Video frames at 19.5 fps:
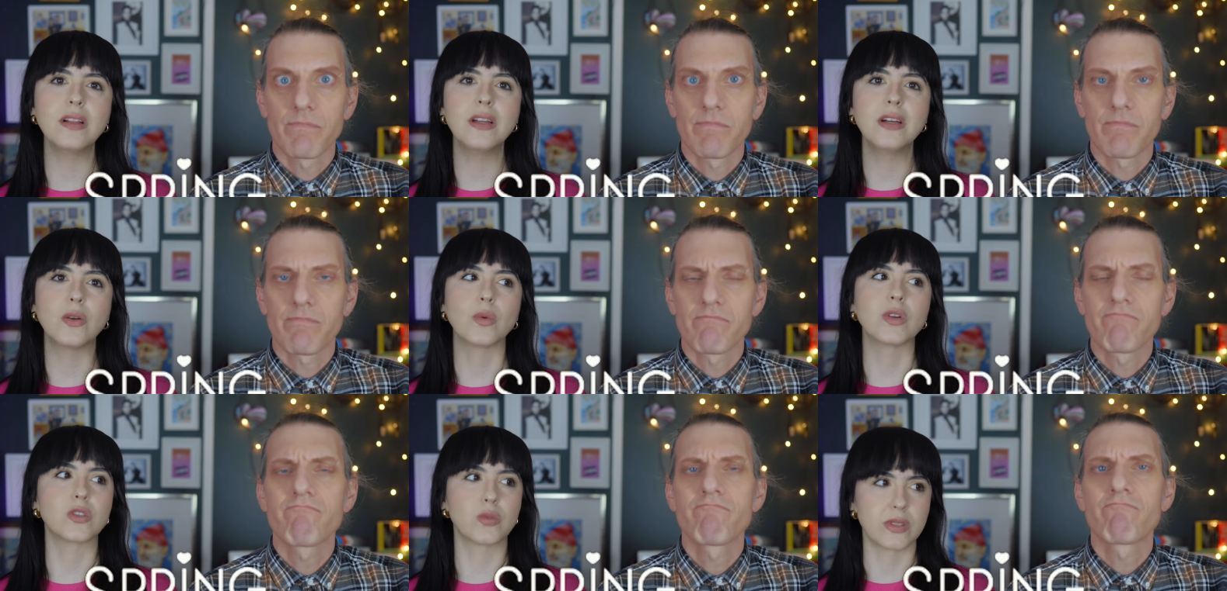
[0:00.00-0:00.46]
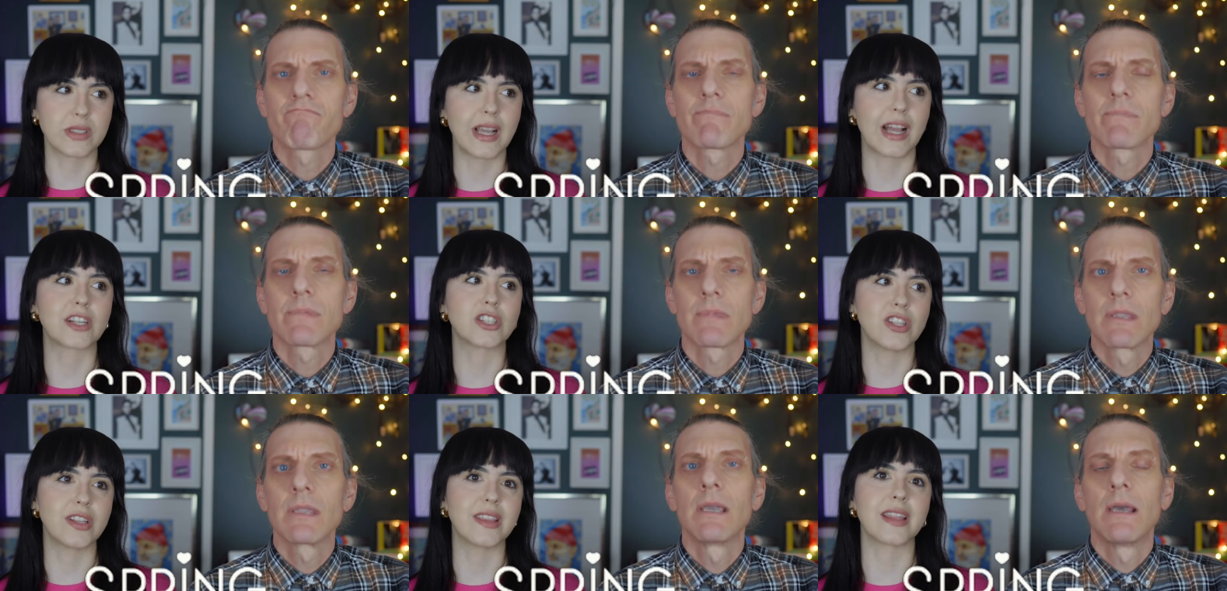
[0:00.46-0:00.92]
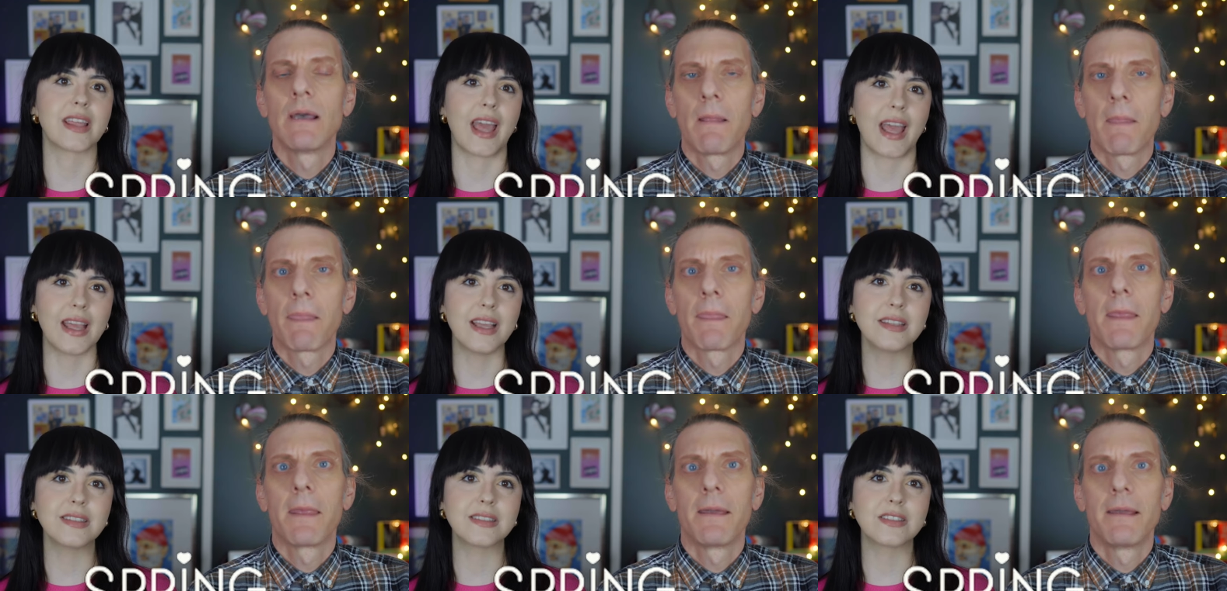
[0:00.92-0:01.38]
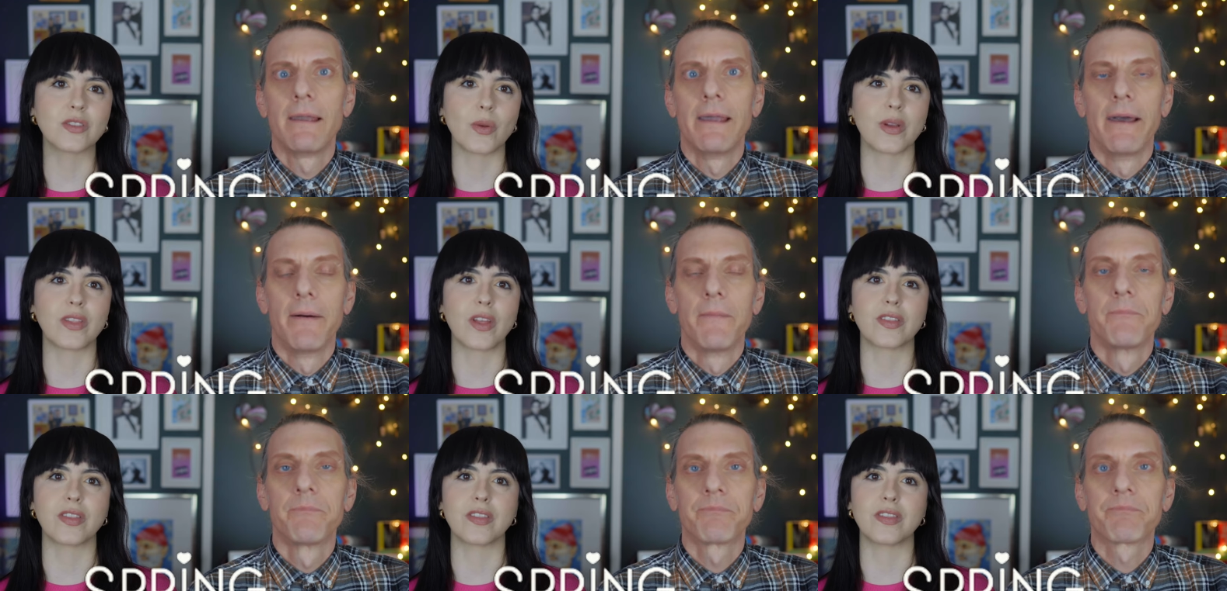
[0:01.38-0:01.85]
Speaker 1: which was actually the case. So
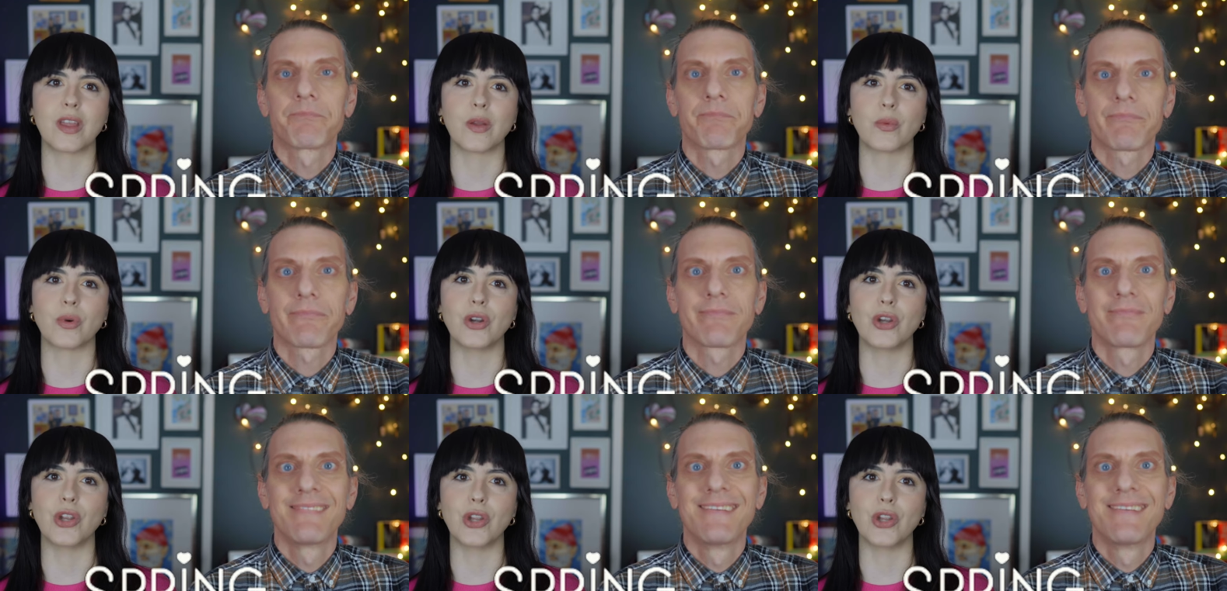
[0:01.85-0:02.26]
yeah. I thought that they were